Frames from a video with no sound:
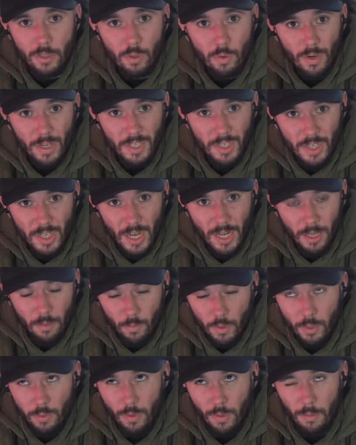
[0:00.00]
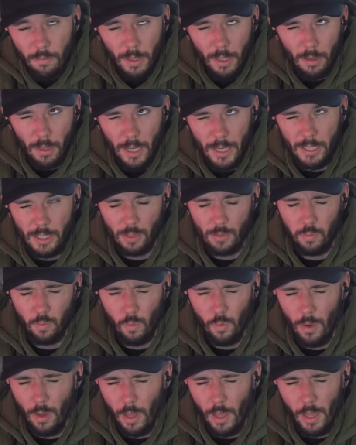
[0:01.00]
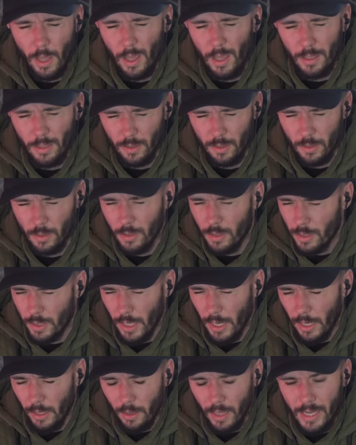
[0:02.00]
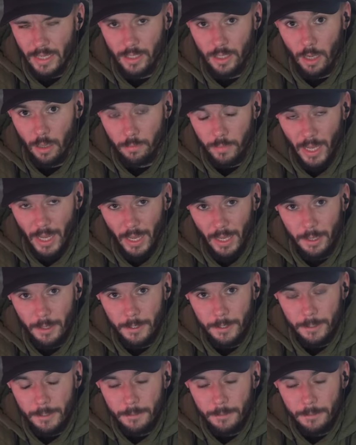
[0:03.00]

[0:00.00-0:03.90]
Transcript: on the twenty-second, which would have been last Wednesday, last hump day,